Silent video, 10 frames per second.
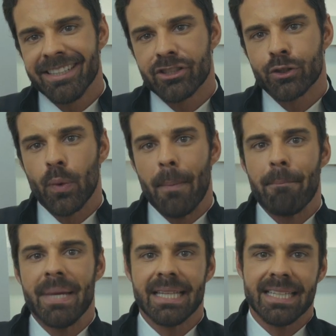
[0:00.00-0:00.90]
it to a
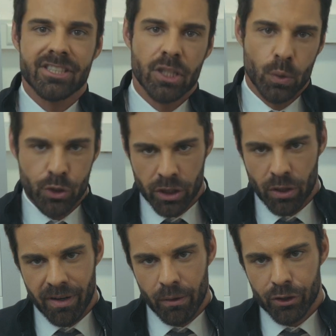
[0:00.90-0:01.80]
milling
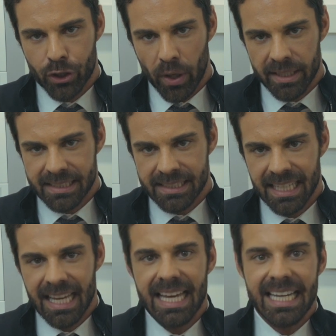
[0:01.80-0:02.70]
solution of our choice,
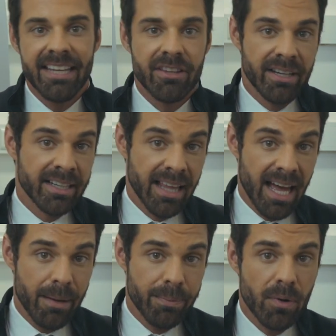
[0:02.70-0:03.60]
either in
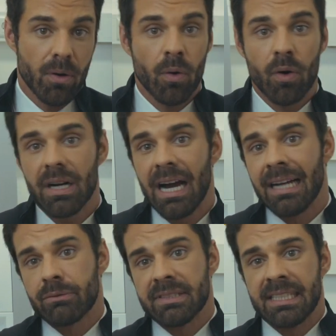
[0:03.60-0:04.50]
lab or
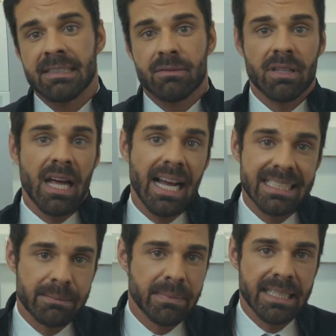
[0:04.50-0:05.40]
at a
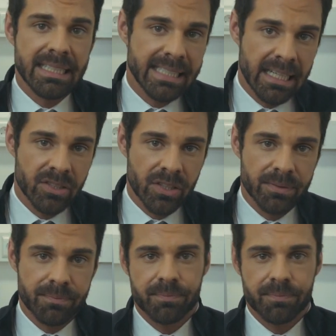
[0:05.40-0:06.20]
centralized milling center.